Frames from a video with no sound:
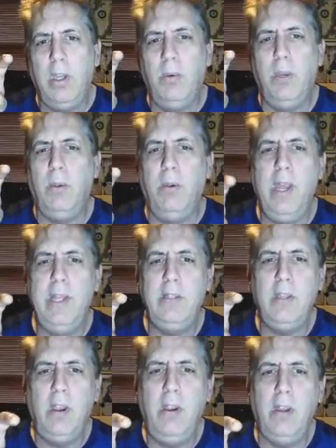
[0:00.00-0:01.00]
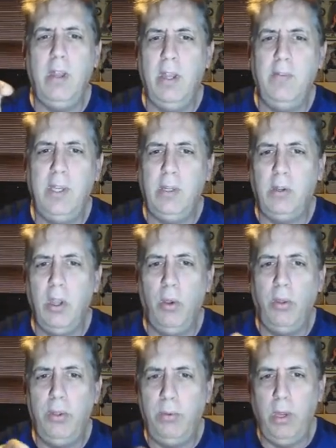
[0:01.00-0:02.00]
when it rains hard enough, it'll
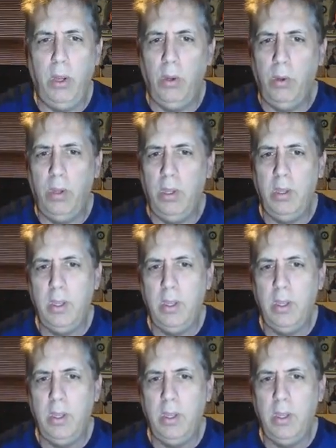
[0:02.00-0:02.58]
go through